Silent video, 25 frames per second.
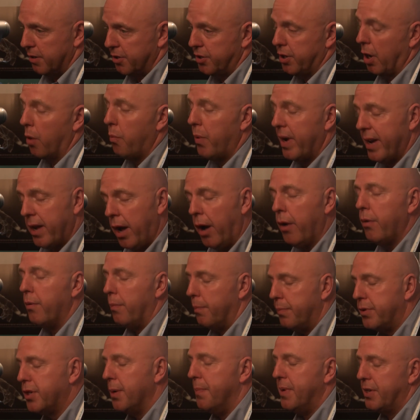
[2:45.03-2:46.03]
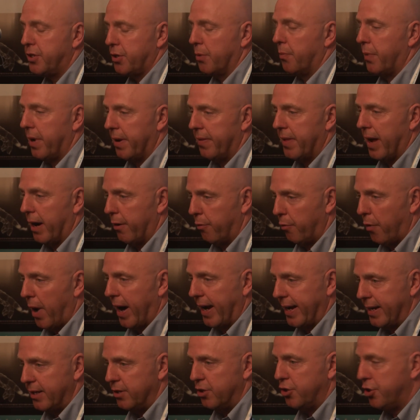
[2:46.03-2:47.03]
so we'd hope to be somewhere in that
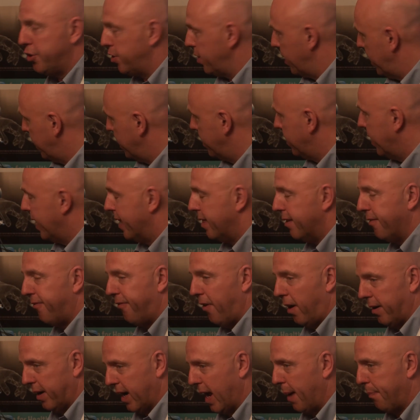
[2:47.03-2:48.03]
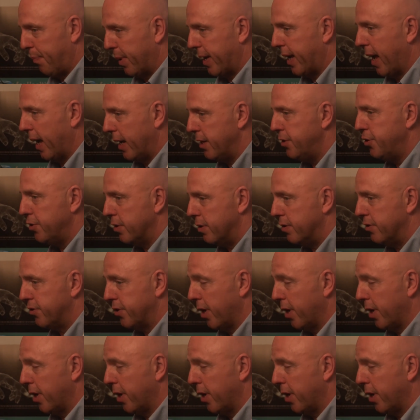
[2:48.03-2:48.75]
range in the final application.